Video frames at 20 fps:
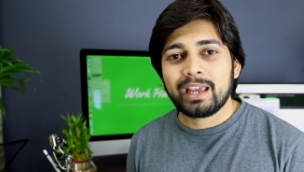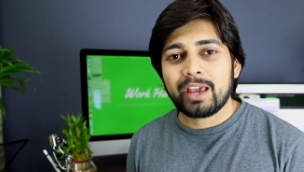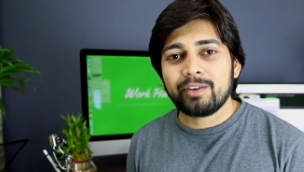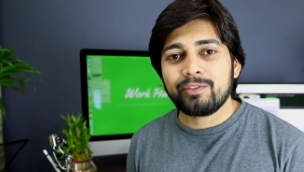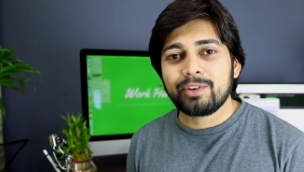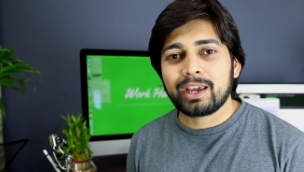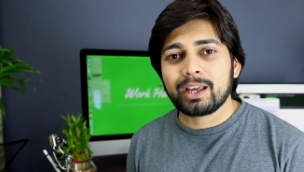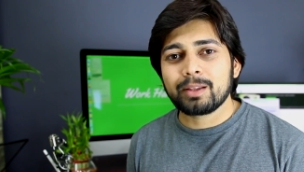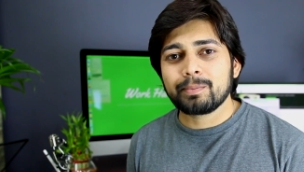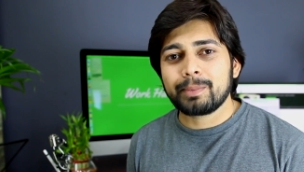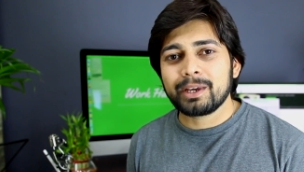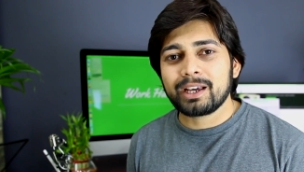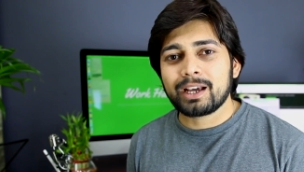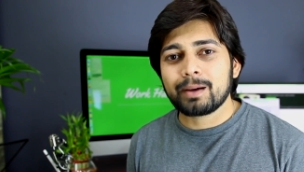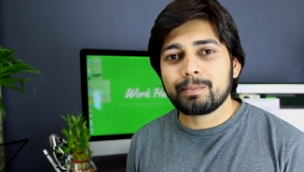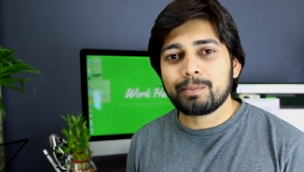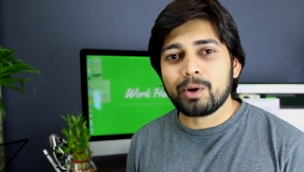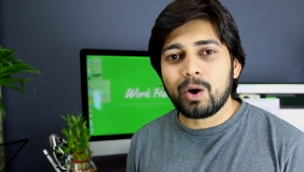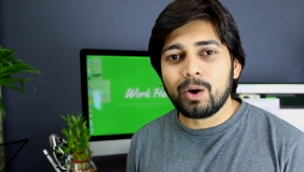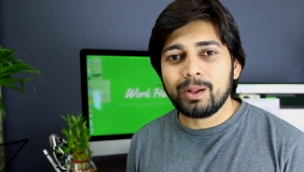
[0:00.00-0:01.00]
If you can
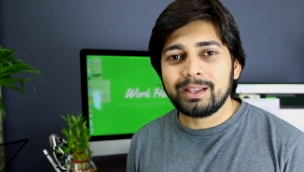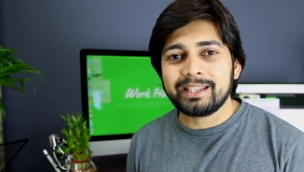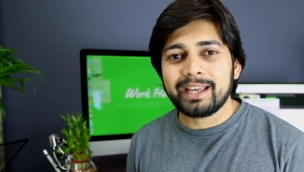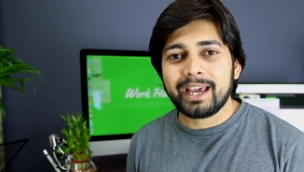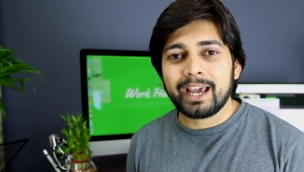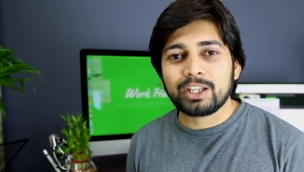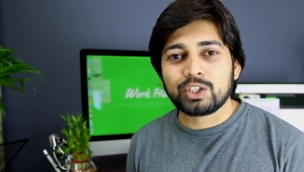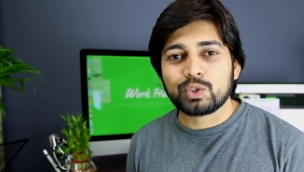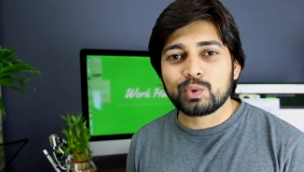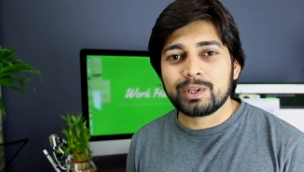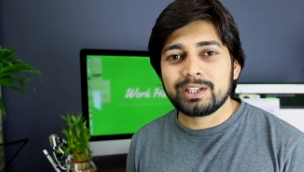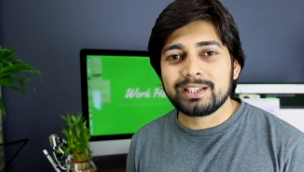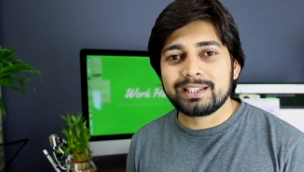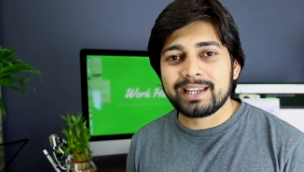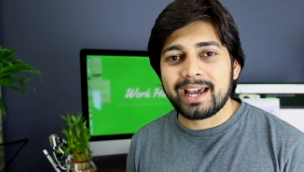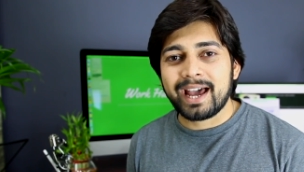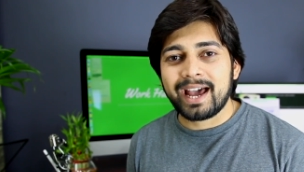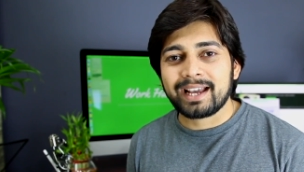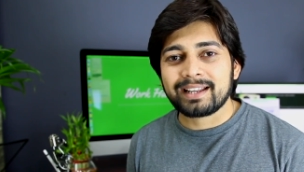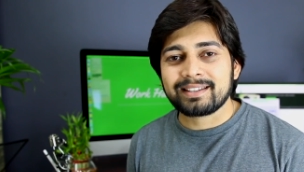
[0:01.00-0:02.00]
pick up all the H1
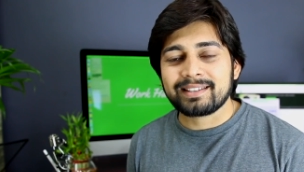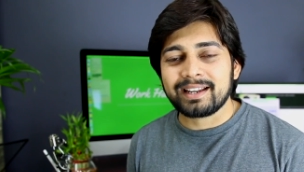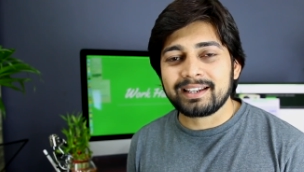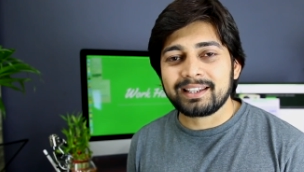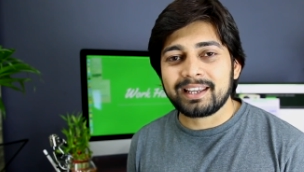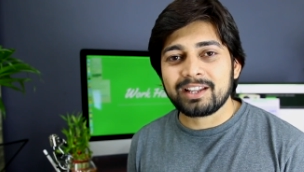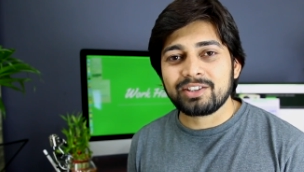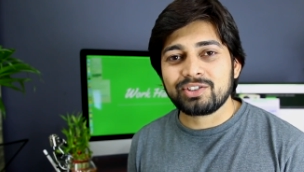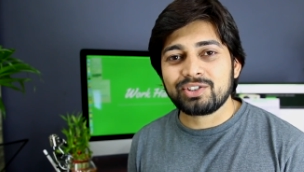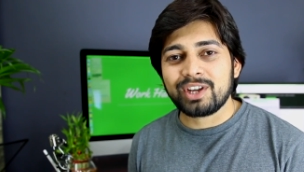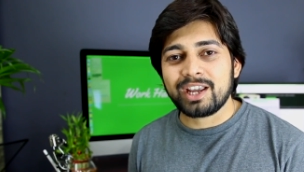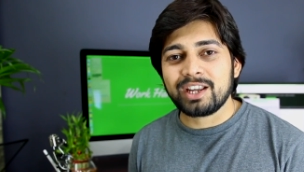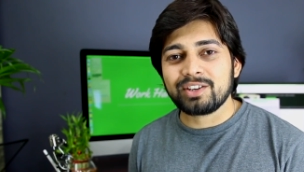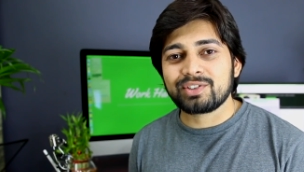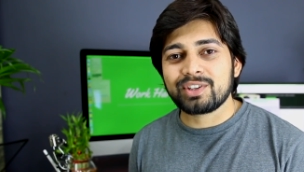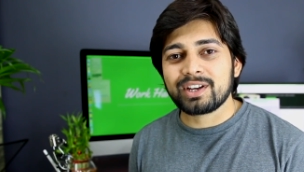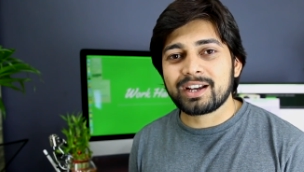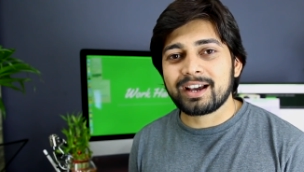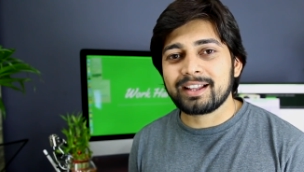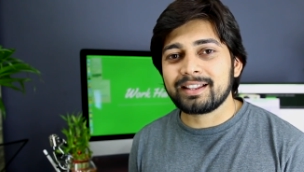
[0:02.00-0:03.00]
tags and can
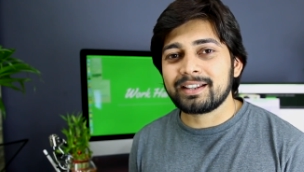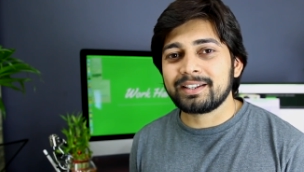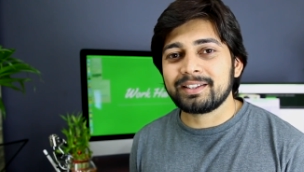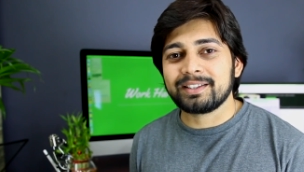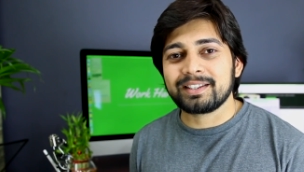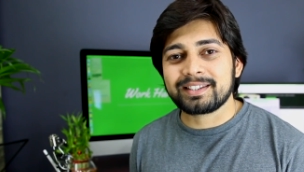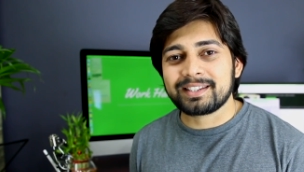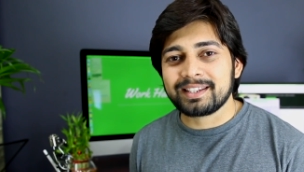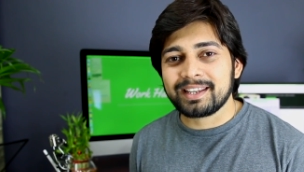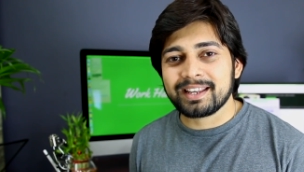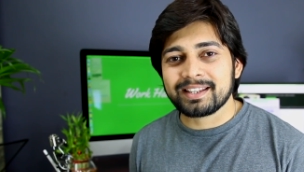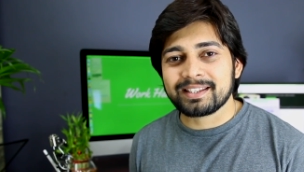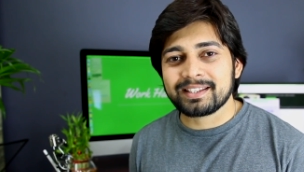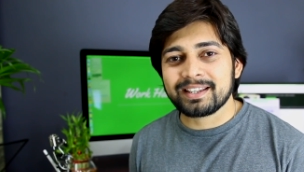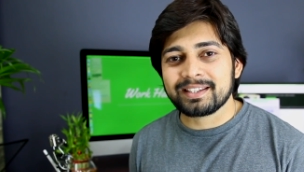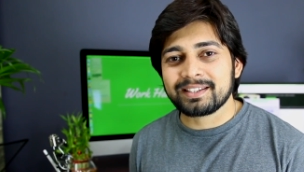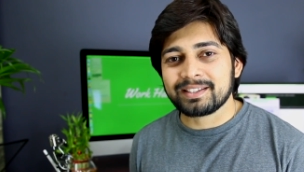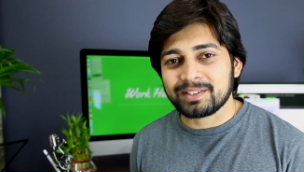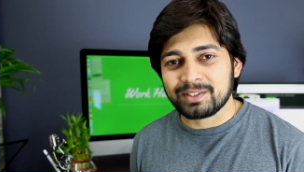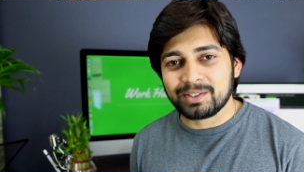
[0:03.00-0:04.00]
change the color in the
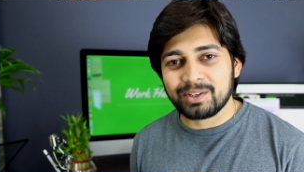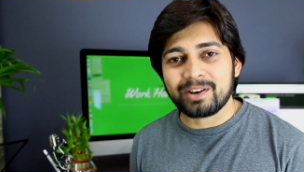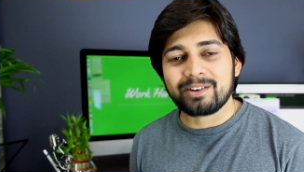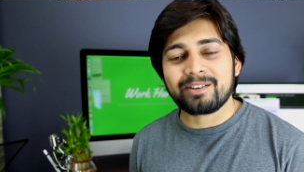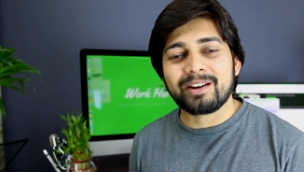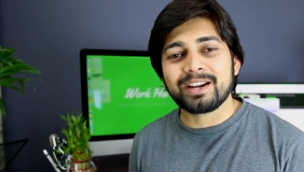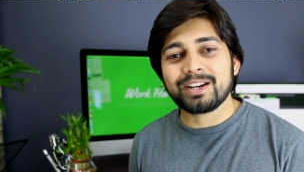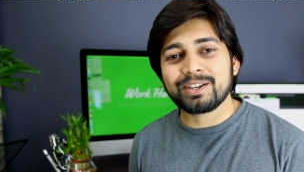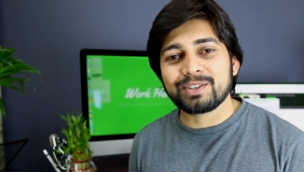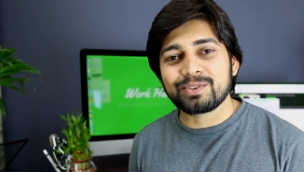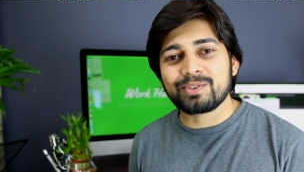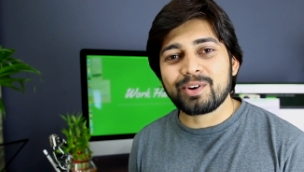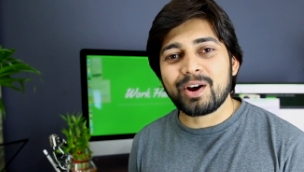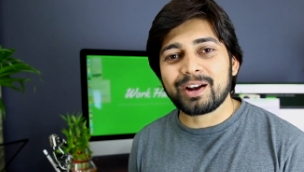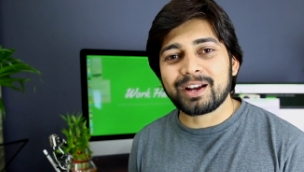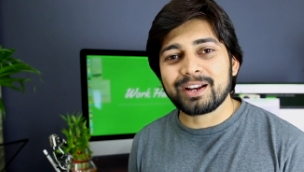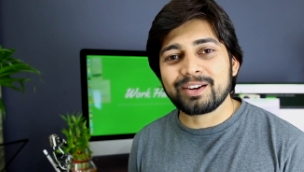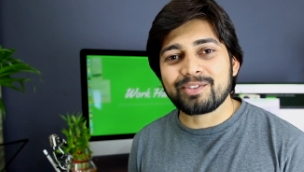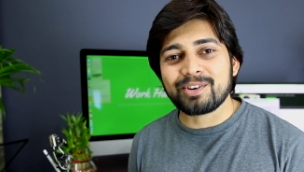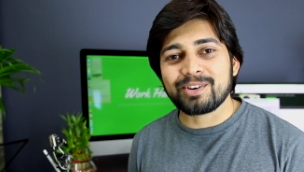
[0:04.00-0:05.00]
CSS, you are ready to
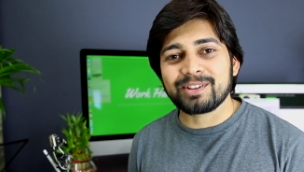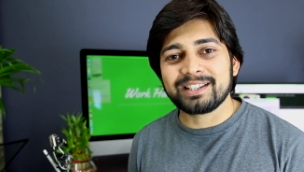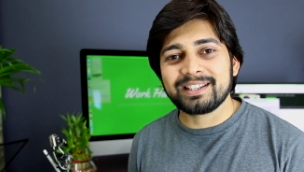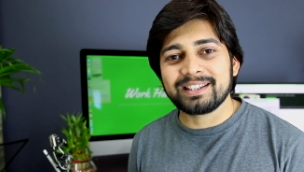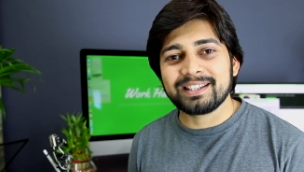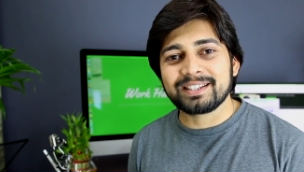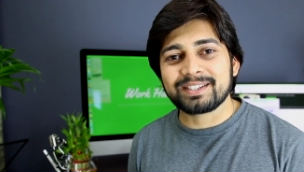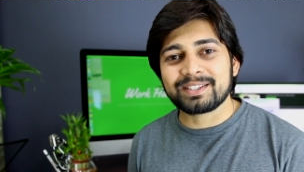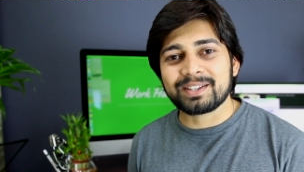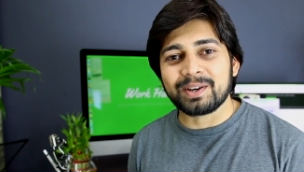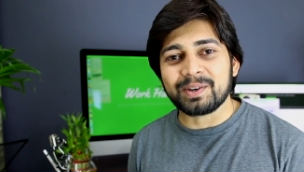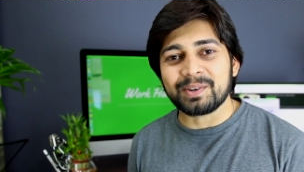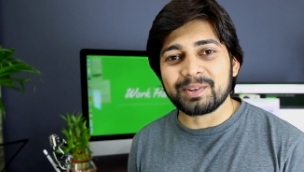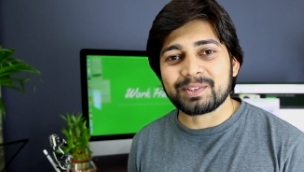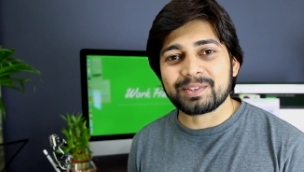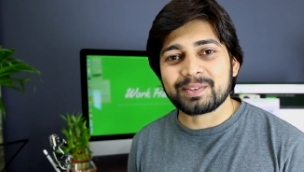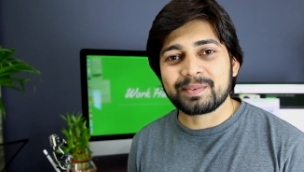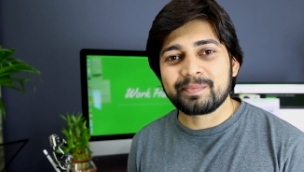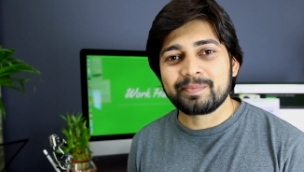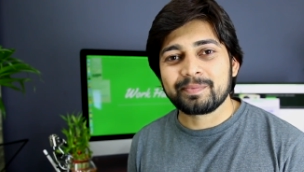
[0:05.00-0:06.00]
rock and roll in this
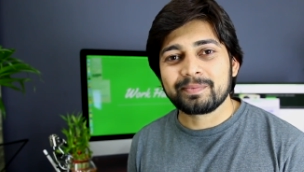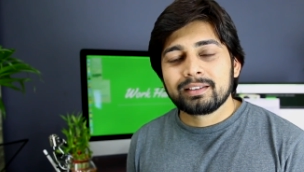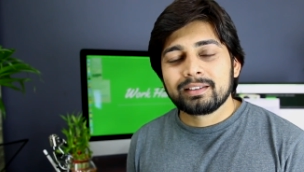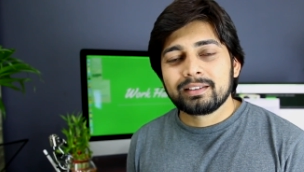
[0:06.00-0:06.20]
course.